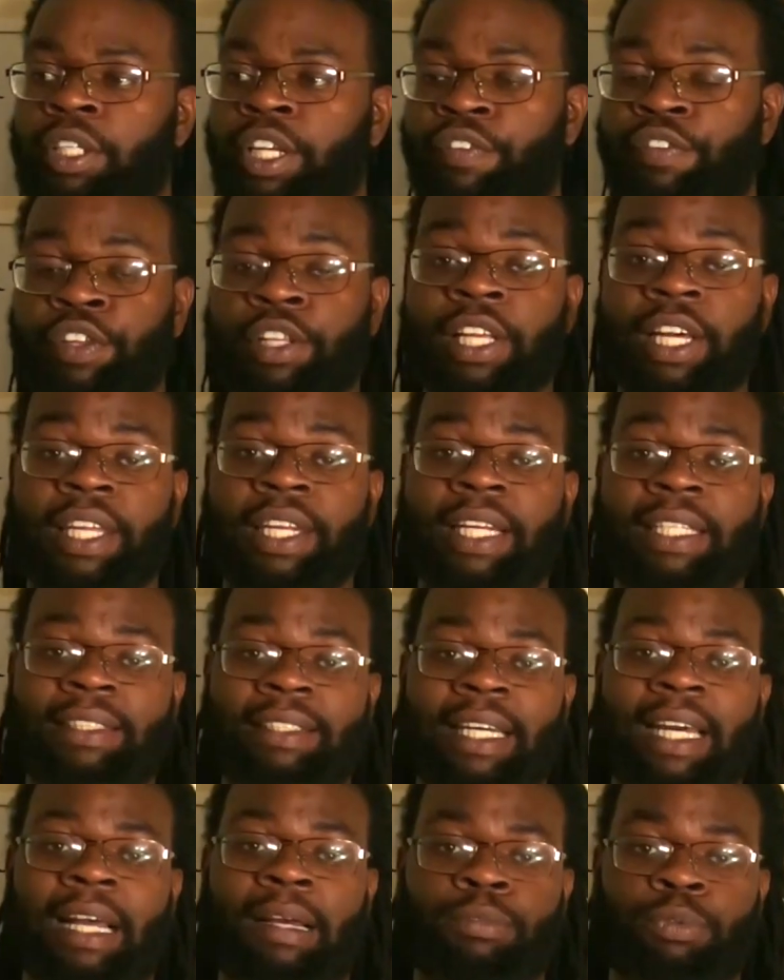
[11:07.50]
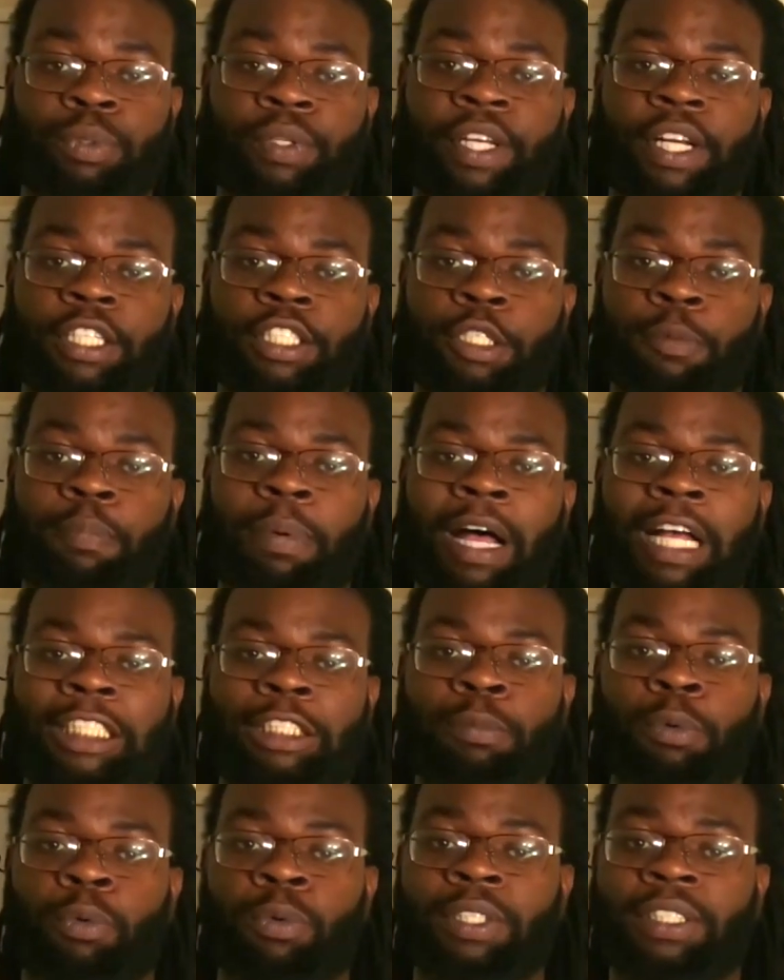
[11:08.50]
If you're looking at times where there's a
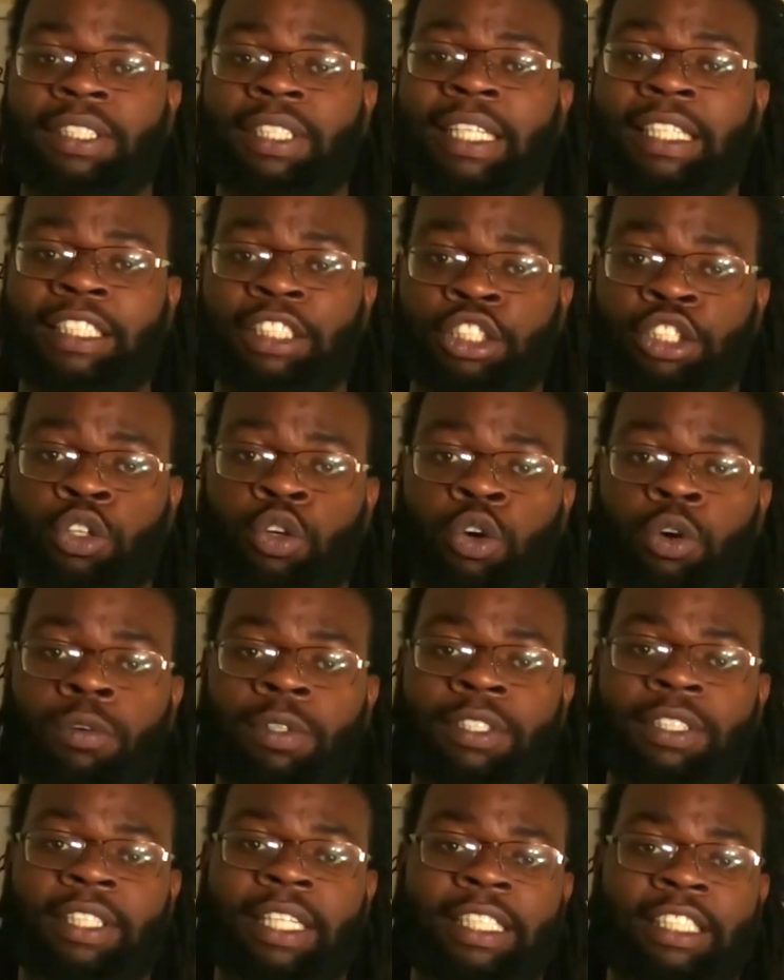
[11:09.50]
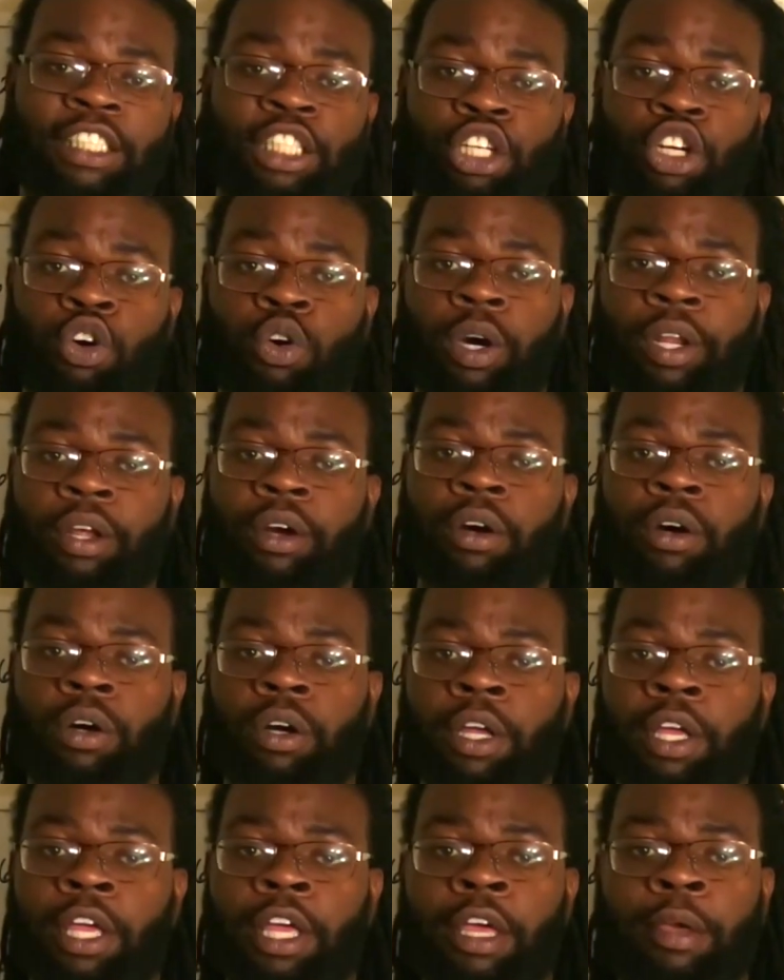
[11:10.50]
possible recession or a recession going
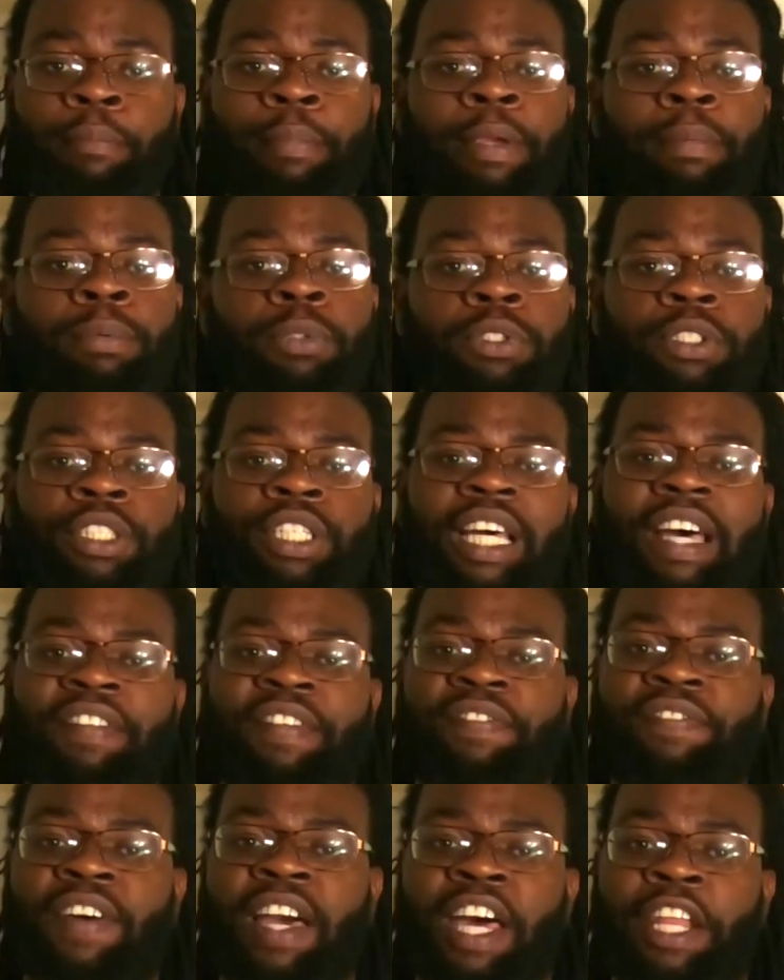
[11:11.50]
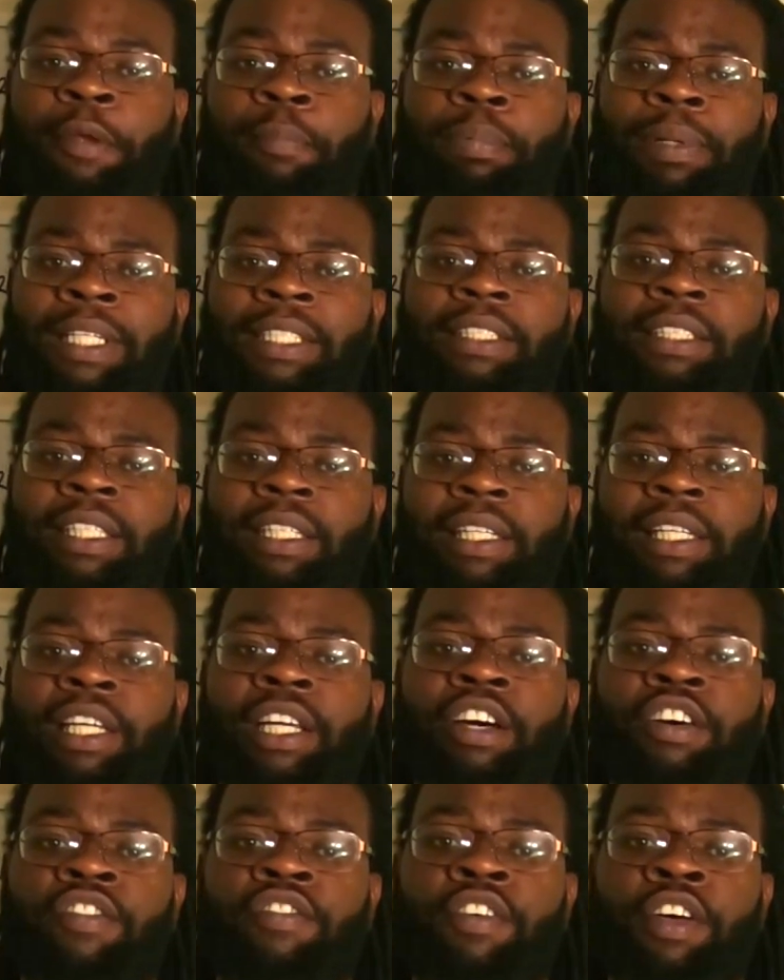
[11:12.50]
on, people still have to find a place to
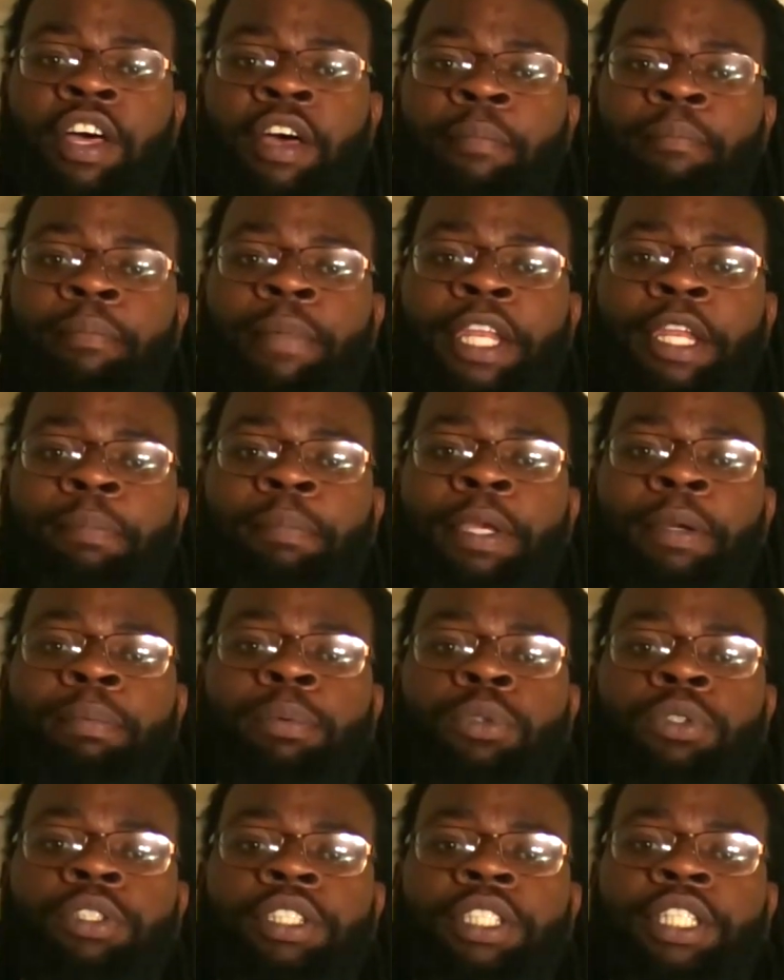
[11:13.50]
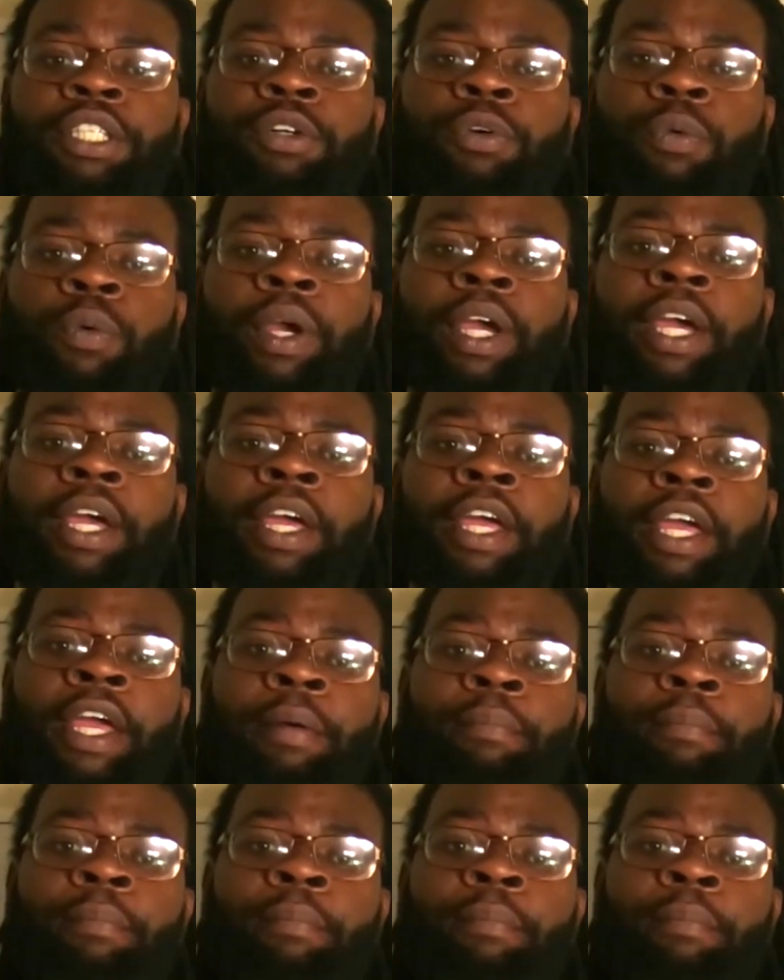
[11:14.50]
live. Many people still rent.